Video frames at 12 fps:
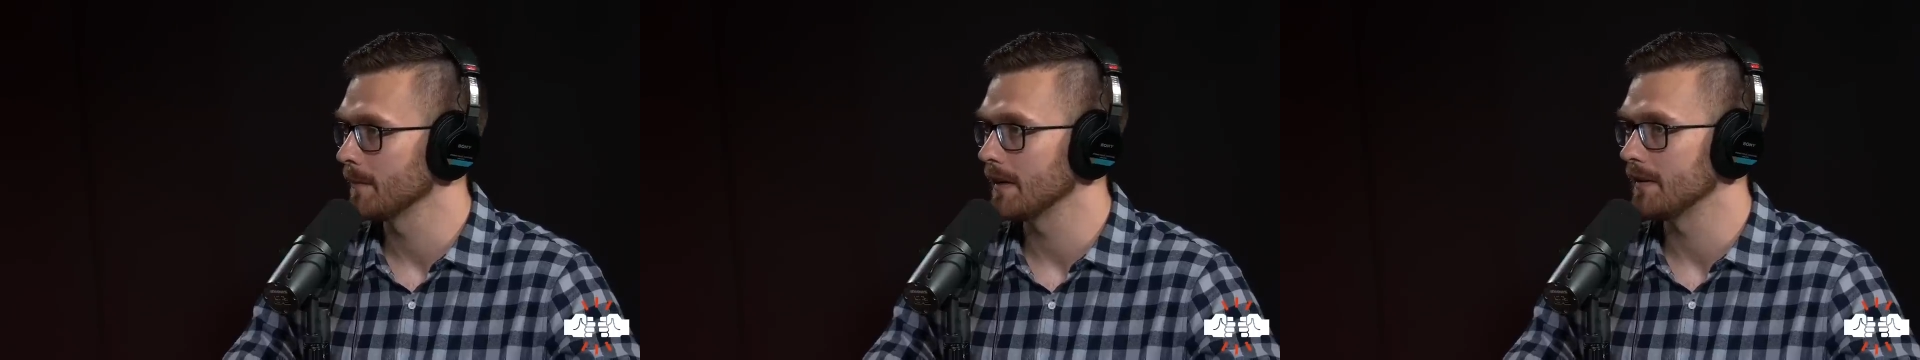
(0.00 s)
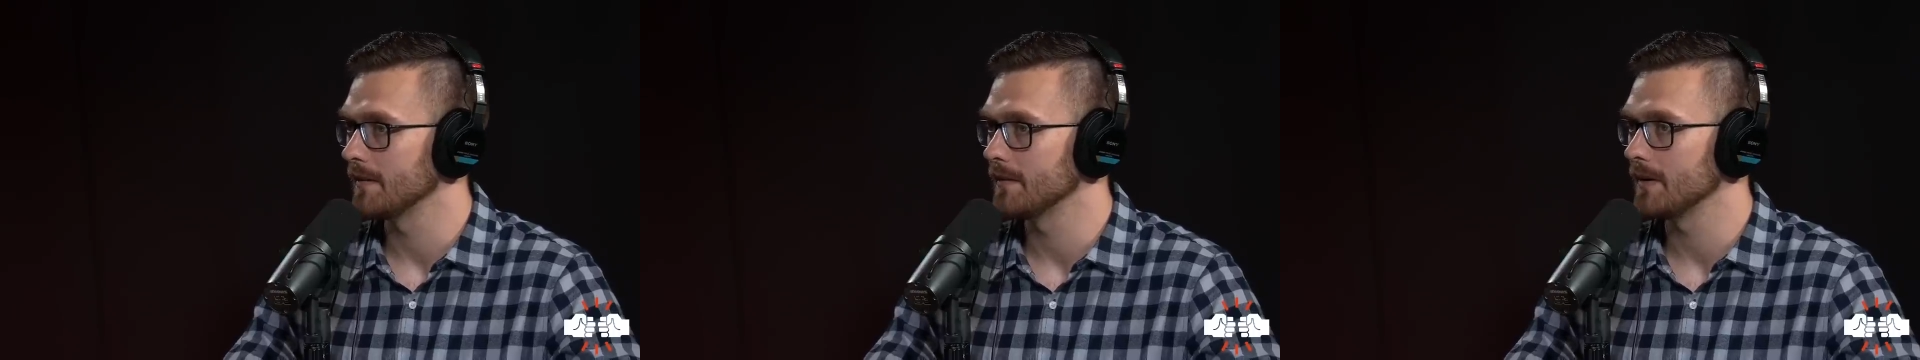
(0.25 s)

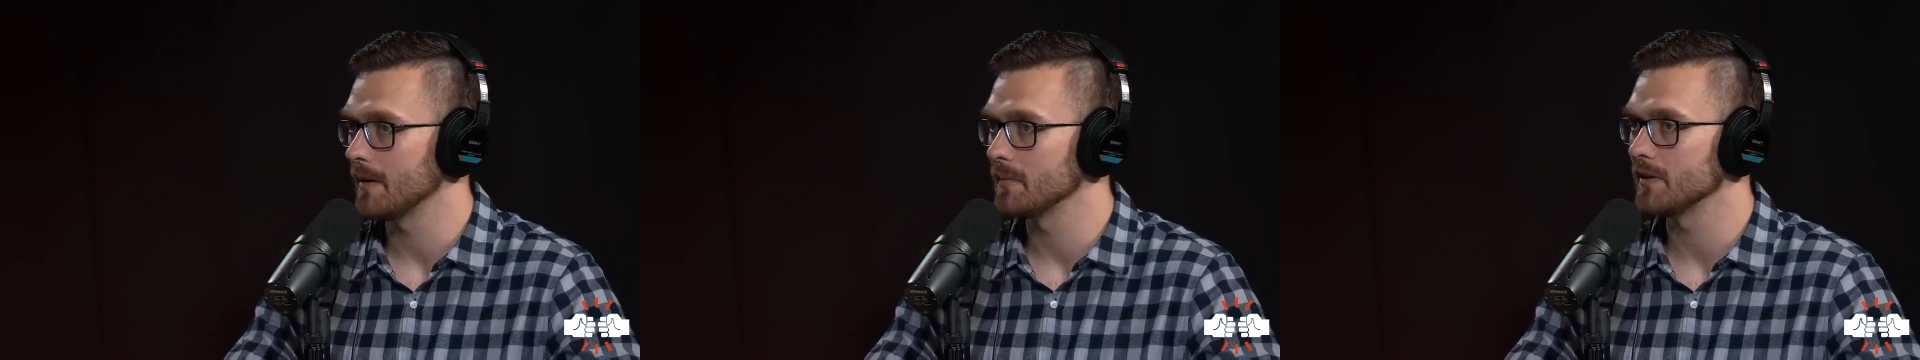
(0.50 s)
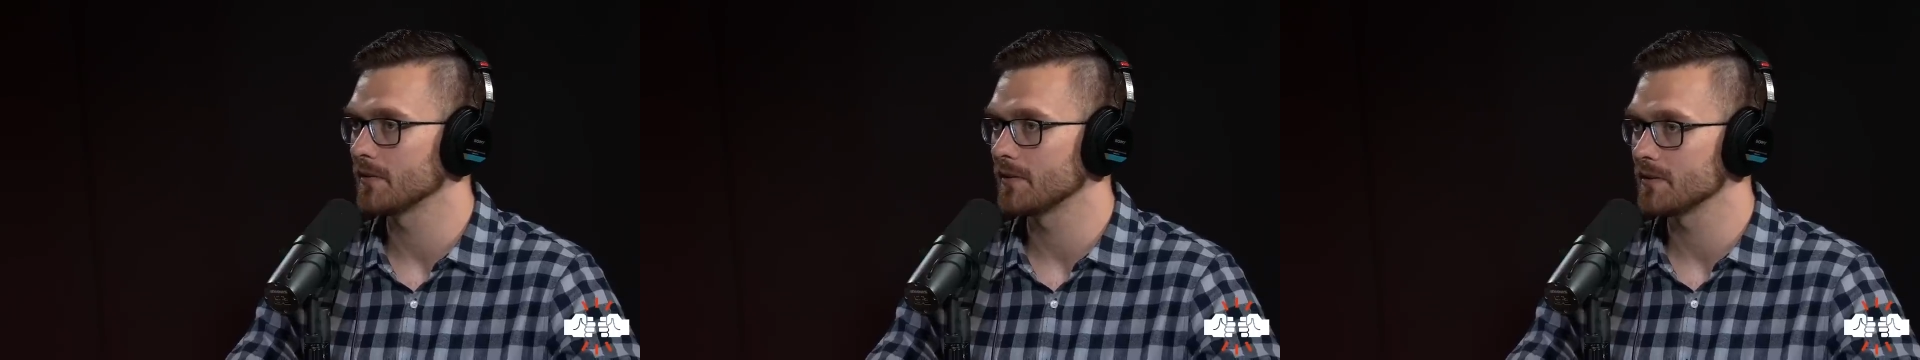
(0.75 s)
uh, that
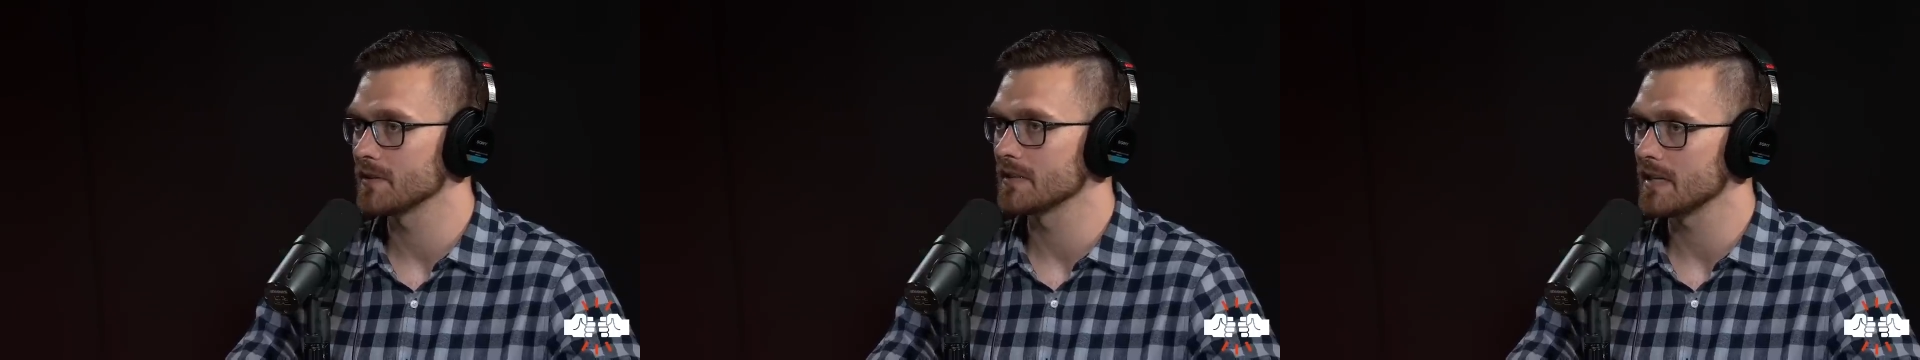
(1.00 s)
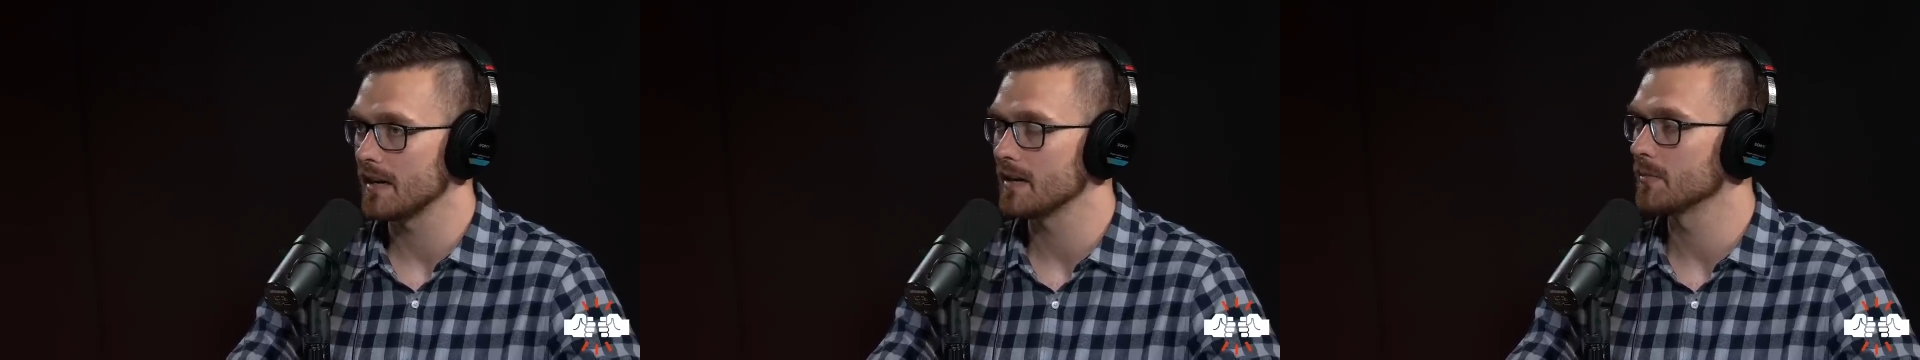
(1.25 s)
means there's a
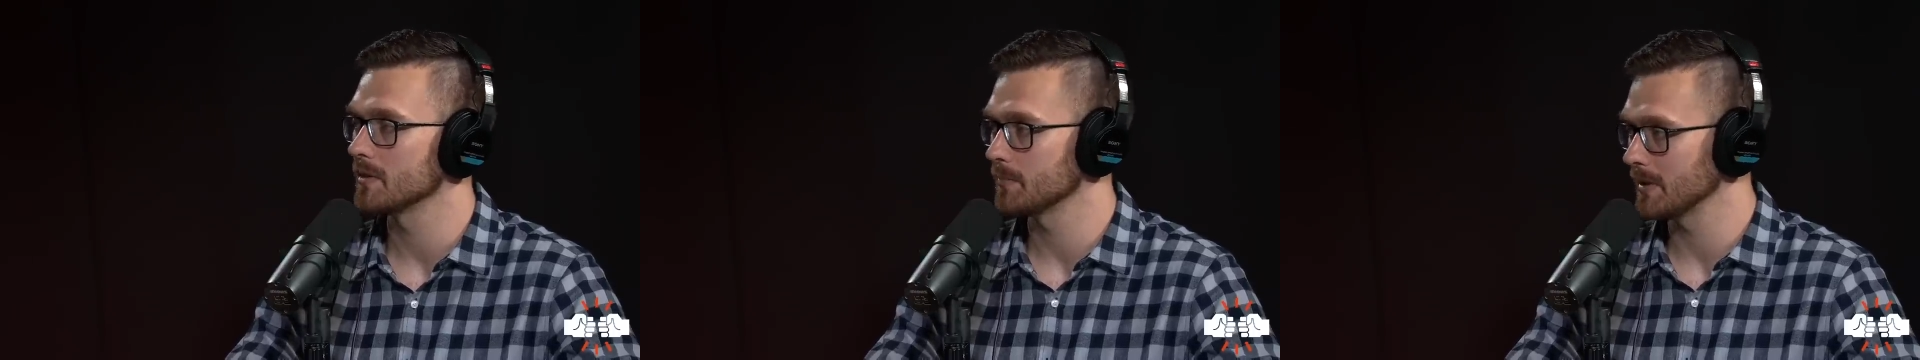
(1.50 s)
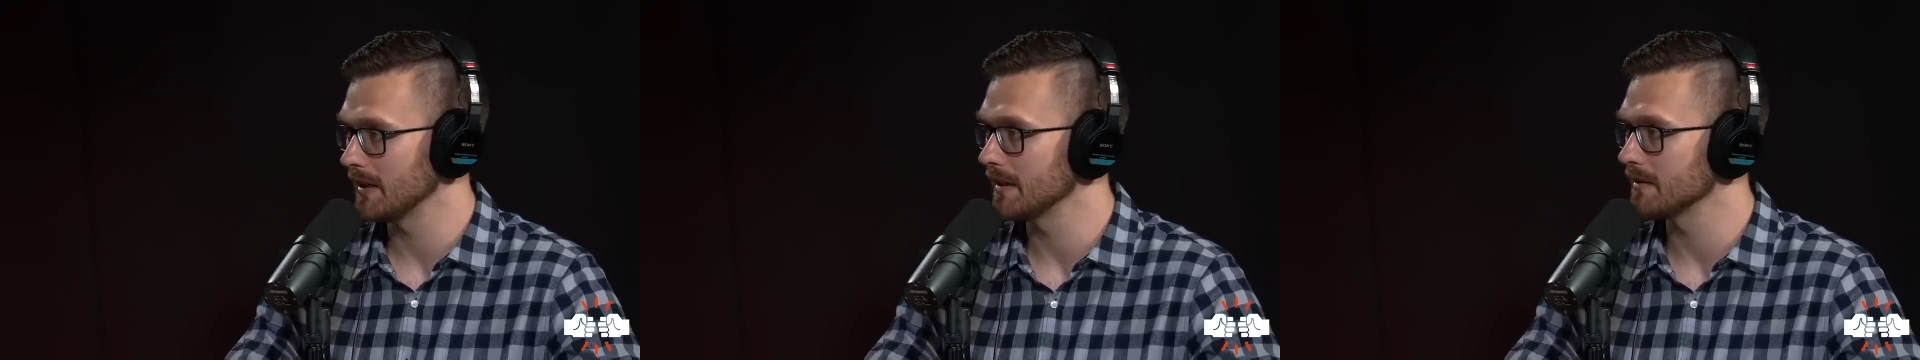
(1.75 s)
time and a
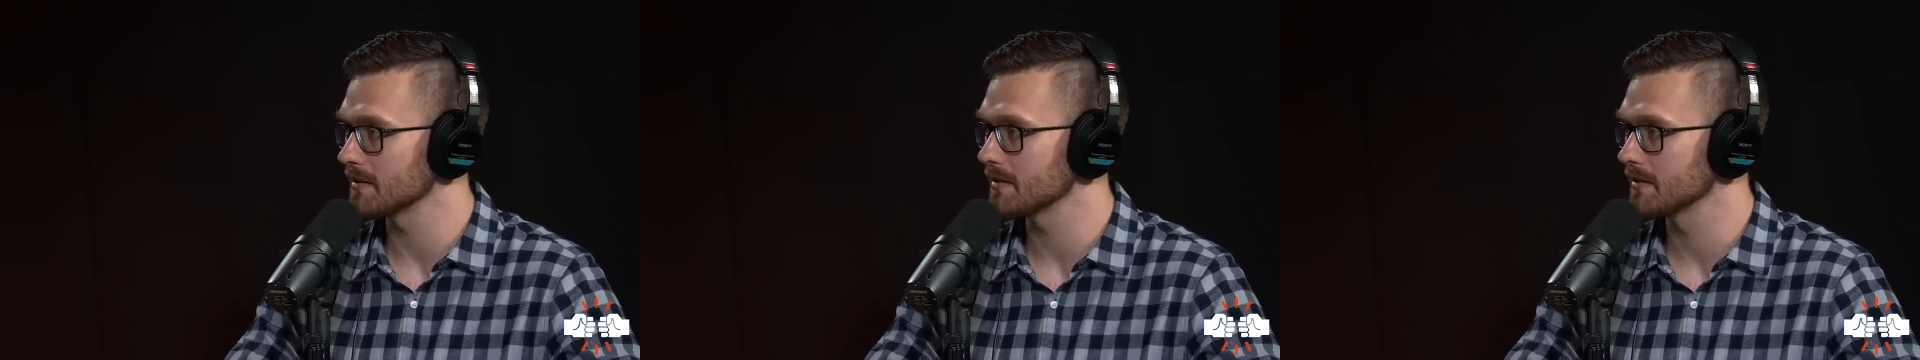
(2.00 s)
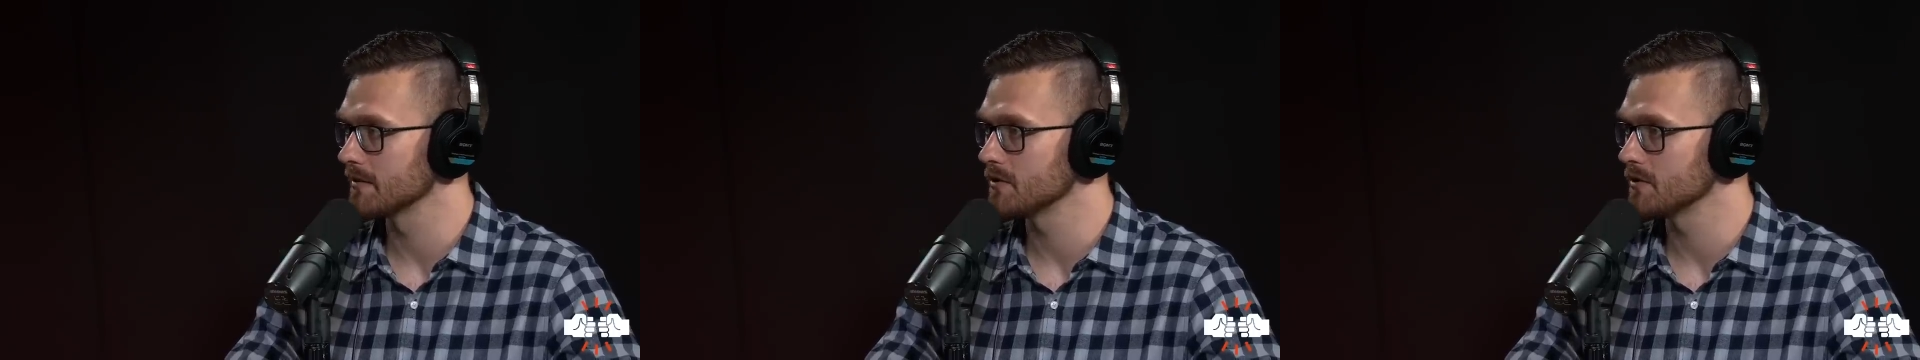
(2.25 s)
place